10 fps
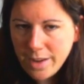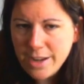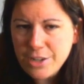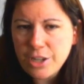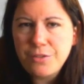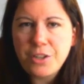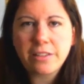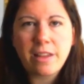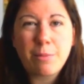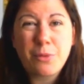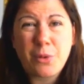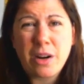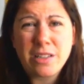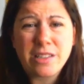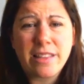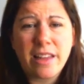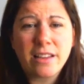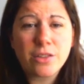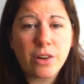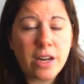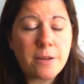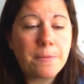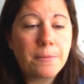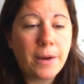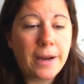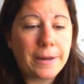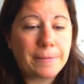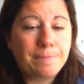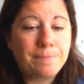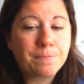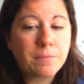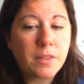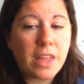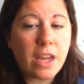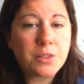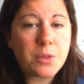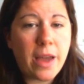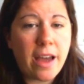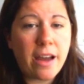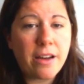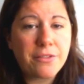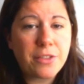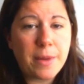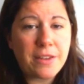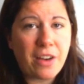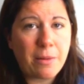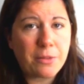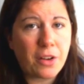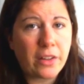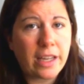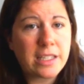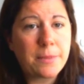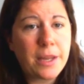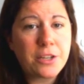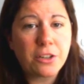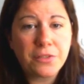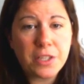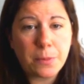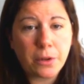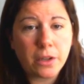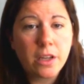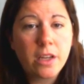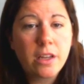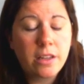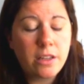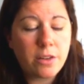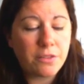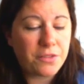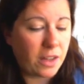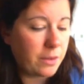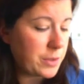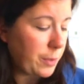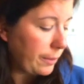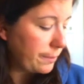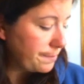I should have checked that before I said that, sorry. They also have, the Maine Fiber Frolic has a page on Facebook that you can follow as well.